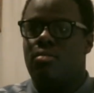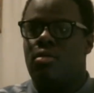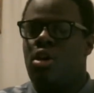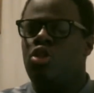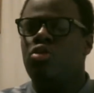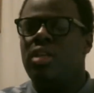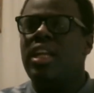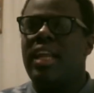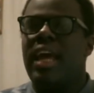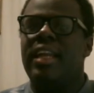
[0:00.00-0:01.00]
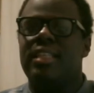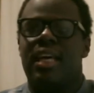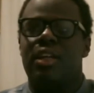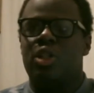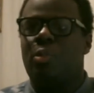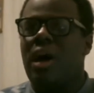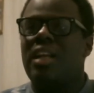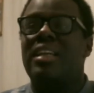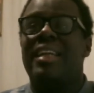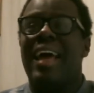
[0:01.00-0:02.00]
Lieutenant N is at a
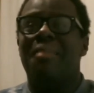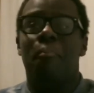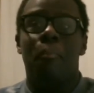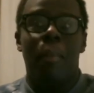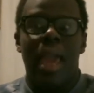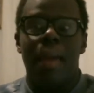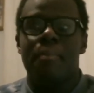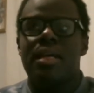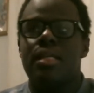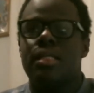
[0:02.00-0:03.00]
spot that maybe